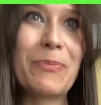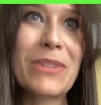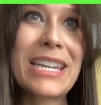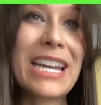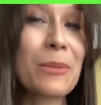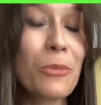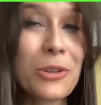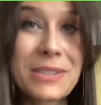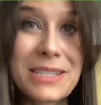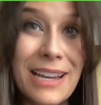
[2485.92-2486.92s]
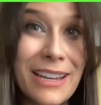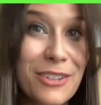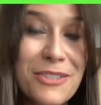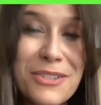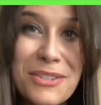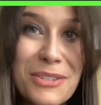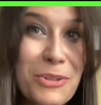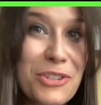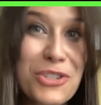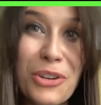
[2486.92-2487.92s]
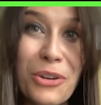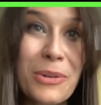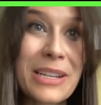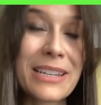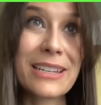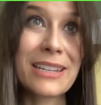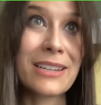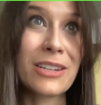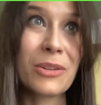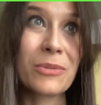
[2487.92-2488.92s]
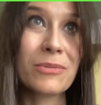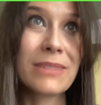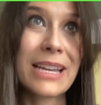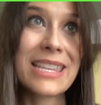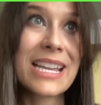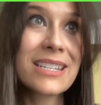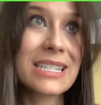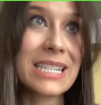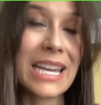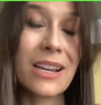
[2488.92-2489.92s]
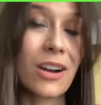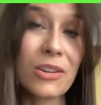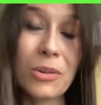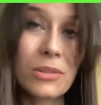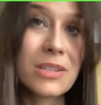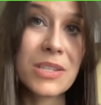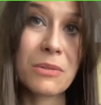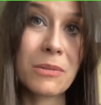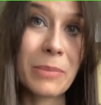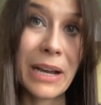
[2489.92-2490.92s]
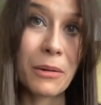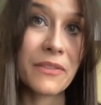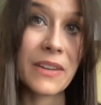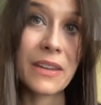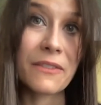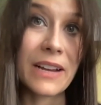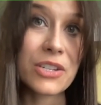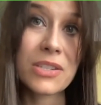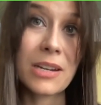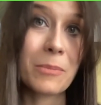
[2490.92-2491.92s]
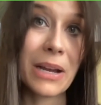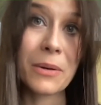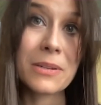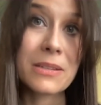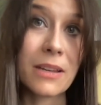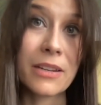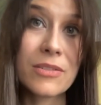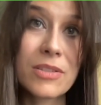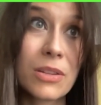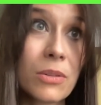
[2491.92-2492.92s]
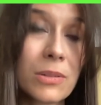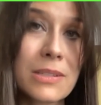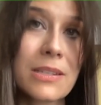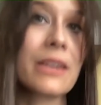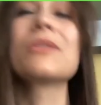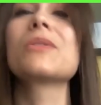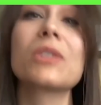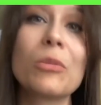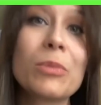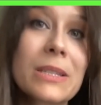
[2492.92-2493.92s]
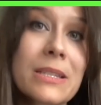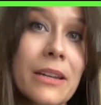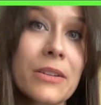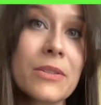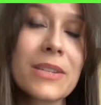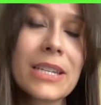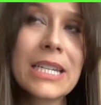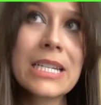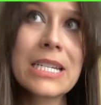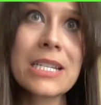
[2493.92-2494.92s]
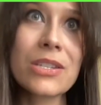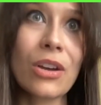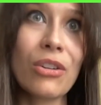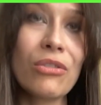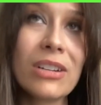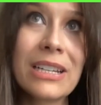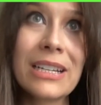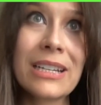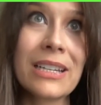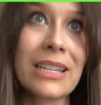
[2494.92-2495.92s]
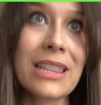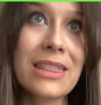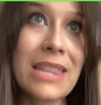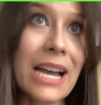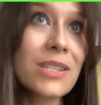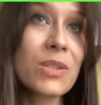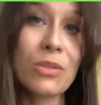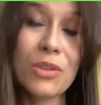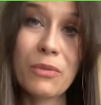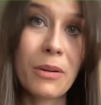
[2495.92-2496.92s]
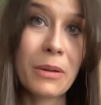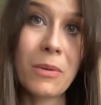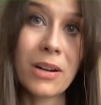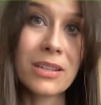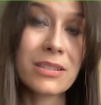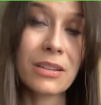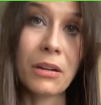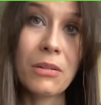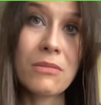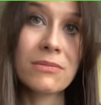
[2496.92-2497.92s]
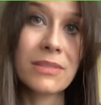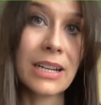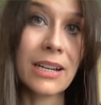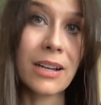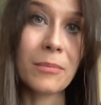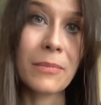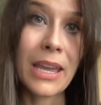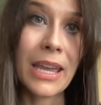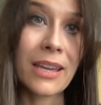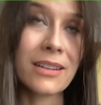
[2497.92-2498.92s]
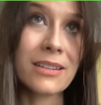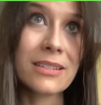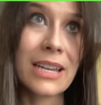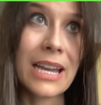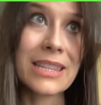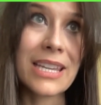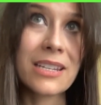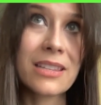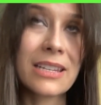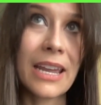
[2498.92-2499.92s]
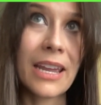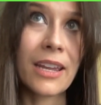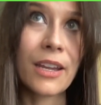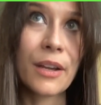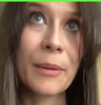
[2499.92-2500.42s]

getting more designers who can show, and at the end of the day, our goal is to empower vegan fashion and empower designers, local designers, global designers. So that's sort of where we want it to go. And at the end of the day,